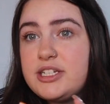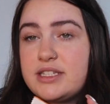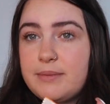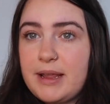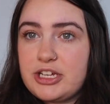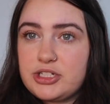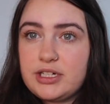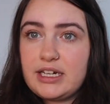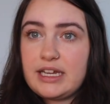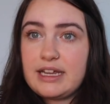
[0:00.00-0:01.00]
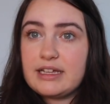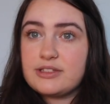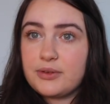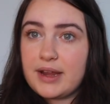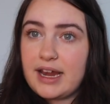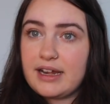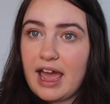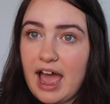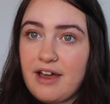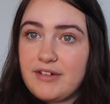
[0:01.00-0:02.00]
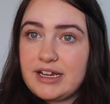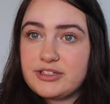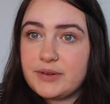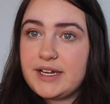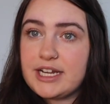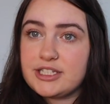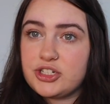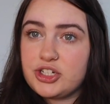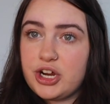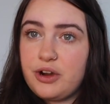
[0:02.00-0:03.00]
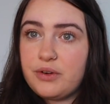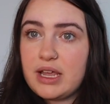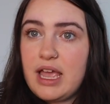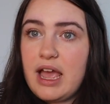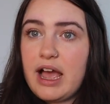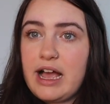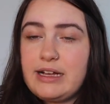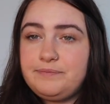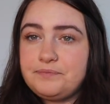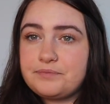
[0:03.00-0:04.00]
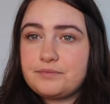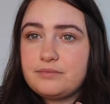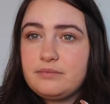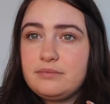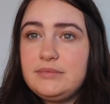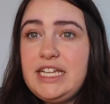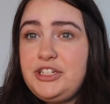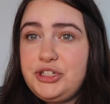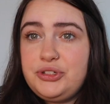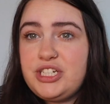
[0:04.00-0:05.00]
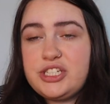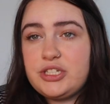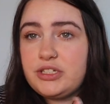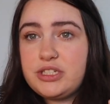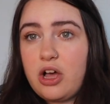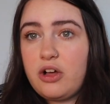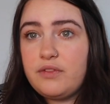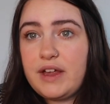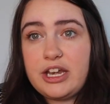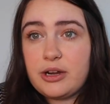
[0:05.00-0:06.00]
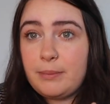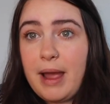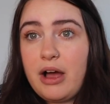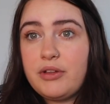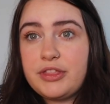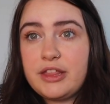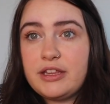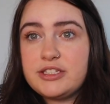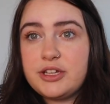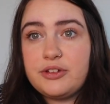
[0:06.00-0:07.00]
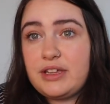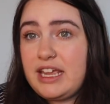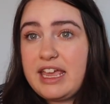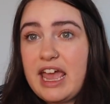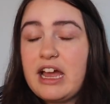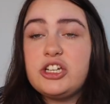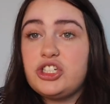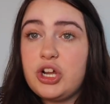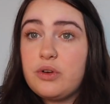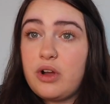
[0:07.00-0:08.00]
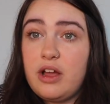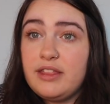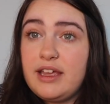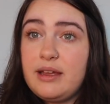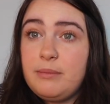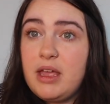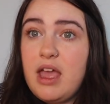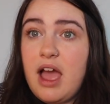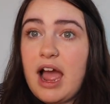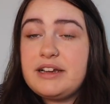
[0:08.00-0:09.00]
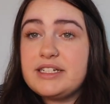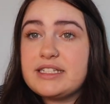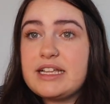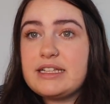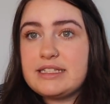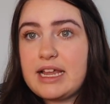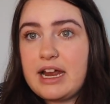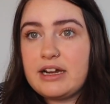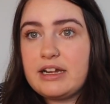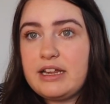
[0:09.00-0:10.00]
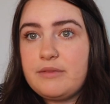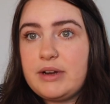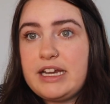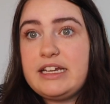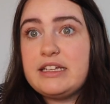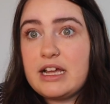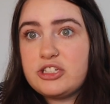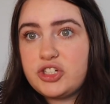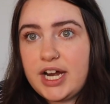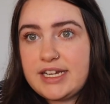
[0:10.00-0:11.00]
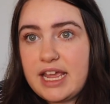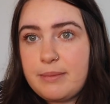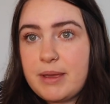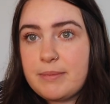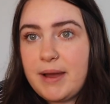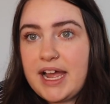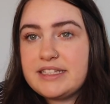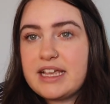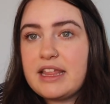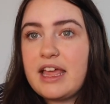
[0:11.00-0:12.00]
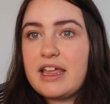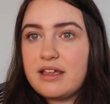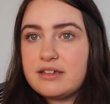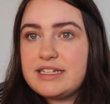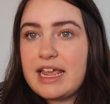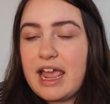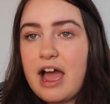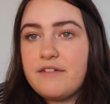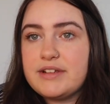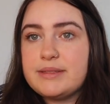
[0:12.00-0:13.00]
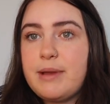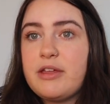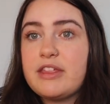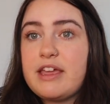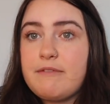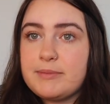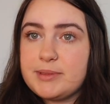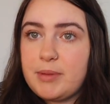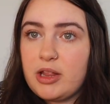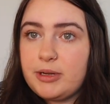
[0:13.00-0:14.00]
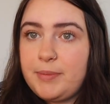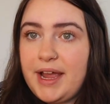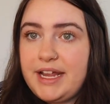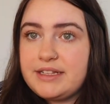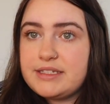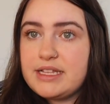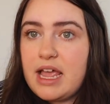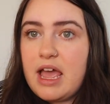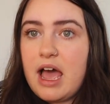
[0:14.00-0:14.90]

just to make sure he is okay to have it so he doesn't choke. They do just dissolve in your mouth, so he can't choke on them. I just get scared when he does try to take big bites. I like take it out of his mouth and give him smaller bites.